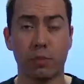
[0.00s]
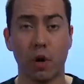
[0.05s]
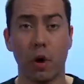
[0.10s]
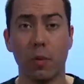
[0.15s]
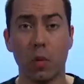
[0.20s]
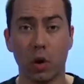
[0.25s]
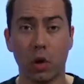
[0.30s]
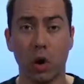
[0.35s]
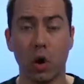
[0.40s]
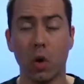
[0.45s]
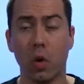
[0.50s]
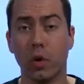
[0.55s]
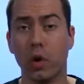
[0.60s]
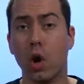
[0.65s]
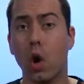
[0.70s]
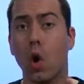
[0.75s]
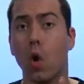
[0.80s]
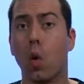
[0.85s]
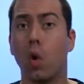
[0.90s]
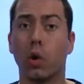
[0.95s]
promo code
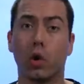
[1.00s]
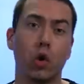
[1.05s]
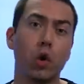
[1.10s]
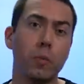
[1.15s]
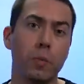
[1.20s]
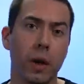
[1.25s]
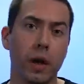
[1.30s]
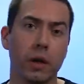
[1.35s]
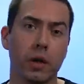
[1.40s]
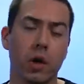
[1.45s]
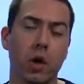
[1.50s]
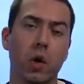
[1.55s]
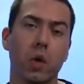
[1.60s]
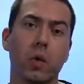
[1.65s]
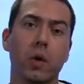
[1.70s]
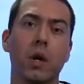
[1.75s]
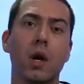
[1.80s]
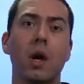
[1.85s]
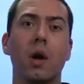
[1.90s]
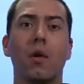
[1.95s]
or coupon
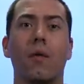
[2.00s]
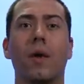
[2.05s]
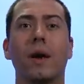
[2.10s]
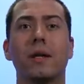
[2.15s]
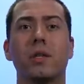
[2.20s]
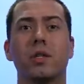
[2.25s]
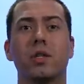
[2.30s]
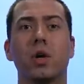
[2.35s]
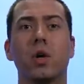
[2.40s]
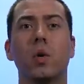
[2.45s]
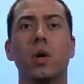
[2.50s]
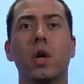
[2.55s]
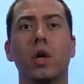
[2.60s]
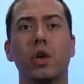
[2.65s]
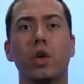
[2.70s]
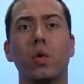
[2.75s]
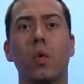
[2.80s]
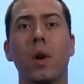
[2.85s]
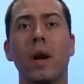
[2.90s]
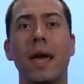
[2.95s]
code, right? So
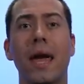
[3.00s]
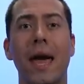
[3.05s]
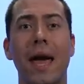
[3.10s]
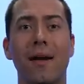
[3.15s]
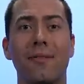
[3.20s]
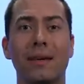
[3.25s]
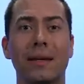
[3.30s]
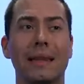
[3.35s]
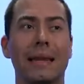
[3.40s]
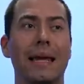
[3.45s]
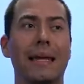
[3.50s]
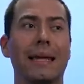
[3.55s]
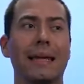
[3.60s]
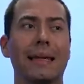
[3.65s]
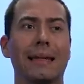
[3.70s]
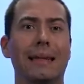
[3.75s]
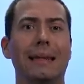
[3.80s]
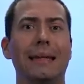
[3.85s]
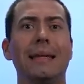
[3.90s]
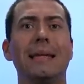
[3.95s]
you want to have it like
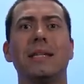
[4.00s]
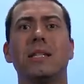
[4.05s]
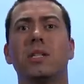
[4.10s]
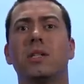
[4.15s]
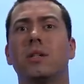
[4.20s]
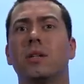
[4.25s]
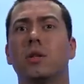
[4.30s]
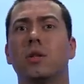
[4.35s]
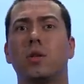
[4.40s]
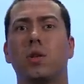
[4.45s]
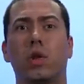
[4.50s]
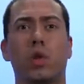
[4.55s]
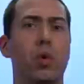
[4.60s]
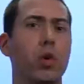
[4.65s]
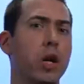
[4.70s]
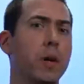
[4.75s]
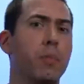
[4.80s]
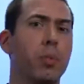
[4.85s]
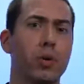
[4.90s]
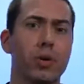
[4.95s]
at least
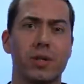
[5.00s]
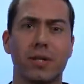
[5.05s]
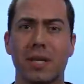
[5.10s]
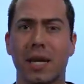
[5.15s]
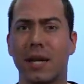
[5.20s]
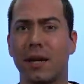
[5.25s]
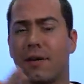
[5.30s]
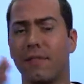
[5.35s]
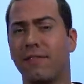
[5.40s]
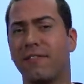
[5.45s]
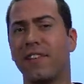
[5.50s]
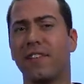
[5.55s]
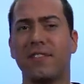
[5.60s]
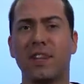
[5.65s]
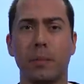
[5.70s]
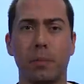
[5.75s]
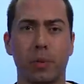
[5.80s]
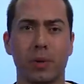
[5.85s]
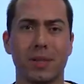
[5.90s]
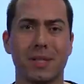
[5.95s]
30%,
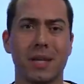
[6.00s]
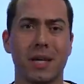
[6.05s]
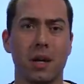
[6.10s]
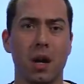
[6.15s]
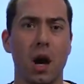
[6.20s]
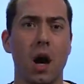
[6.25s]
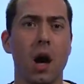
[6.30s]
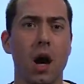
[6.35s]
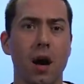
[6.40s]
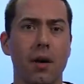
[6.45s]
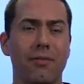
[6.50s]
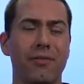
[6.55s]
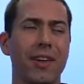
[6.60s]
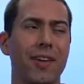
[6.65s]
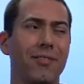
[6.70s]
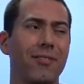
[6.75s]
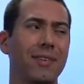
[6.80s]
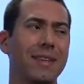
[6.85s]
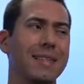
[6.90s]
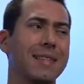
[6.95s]
50% off.
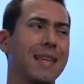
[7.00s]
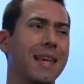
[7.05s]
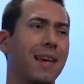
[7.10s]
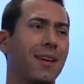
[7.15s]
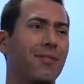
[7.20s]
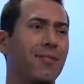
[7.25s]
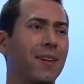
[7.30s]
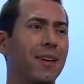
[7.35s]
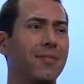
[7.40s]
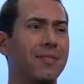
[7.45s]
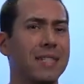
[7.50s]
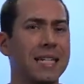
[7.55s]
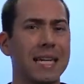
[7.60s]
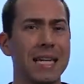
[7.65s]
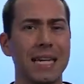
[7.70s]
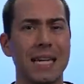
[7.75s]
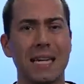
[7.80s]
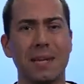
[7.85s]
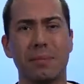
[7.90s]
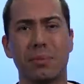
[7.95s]
If it's like
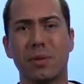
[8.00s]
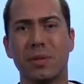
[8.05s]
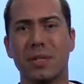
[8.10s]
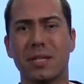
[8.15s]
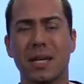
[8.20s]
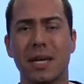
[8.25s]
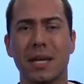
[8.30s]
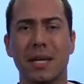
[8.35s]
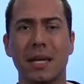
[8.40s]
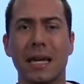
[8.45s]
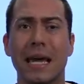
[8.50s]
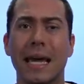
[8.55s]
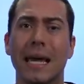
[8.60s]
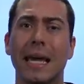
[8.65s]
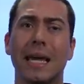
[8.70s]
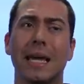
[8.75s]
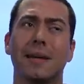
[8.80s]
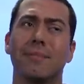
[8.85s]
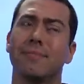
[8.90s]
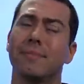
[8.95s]
15%,
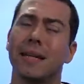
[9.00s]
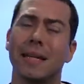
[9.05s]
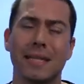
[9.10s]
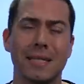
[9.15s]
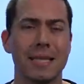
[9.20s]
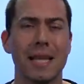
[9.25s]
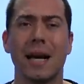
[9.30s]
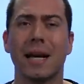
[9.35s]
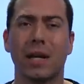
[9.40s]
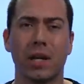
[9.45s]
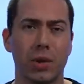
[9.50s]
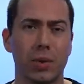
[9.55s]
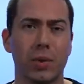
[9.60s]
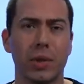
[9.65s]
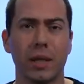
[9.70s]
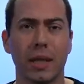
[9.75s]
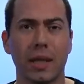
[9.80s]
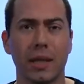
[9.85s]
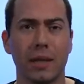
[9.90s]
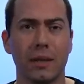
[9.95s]
it's not gonna
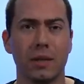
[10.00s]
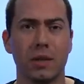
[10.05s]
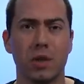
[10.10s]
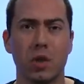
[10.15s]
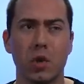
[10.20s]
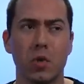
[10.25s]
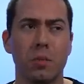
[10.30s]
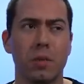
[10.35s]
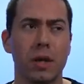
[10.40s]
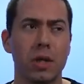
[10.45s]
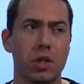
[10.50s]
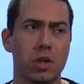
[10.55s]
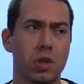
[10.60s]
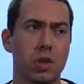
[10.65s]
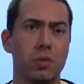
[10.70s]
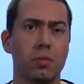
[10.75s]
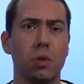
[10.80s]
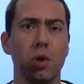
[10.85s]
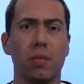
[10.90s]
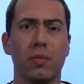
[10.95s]
really do much
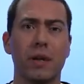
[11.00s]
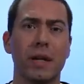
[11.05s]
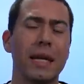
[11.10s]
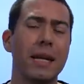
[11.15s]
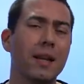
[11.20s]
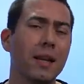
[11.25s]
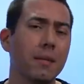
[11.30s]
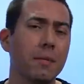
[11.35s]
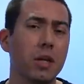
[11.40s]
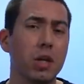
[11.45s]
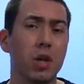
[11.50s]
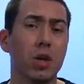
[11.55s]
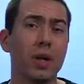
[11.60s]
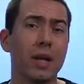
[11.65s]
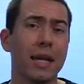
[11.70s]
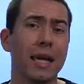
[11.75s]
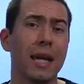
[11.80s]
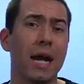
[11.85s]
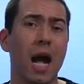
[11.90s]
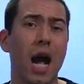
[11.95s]
to move the needle. I mean, you're
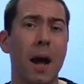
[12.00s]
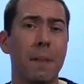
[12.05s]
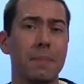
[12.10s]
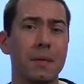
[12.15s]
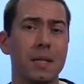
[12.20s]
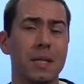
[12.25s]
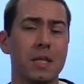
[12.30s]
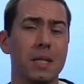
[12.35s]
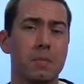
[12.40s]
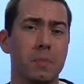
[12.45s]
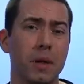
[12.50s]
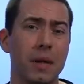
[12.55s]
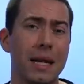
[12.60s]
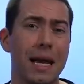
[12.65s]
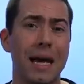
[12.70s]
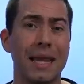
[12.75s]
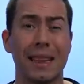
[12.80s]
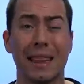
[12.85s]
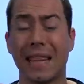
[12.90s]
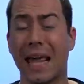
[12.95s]
gonna get opt-ins, but
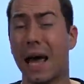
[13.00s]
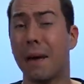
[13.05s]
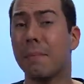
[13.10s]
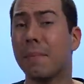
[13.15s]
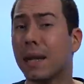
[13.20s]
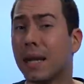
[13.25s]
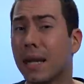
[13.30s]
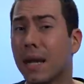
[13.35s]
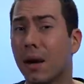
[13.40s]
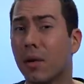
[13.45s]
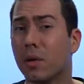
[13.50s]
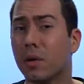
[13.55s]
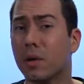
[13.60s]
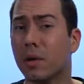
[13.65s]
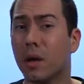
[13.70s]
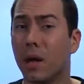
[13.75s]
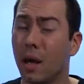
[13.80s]
not that many, I would